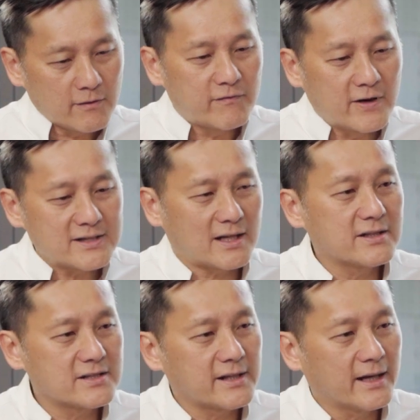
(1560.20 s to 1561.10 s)
first,
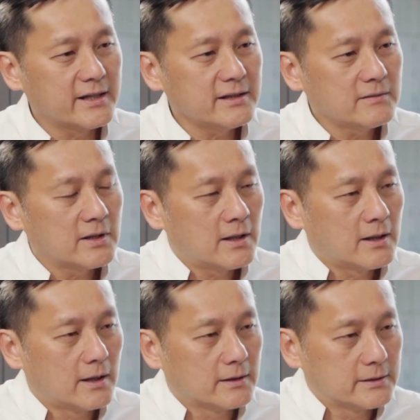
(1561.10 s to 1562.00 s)
understanding
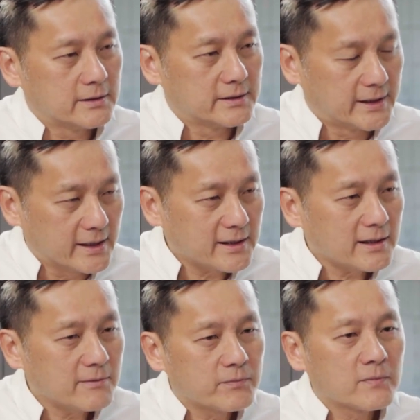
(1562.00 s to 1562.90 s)
the data,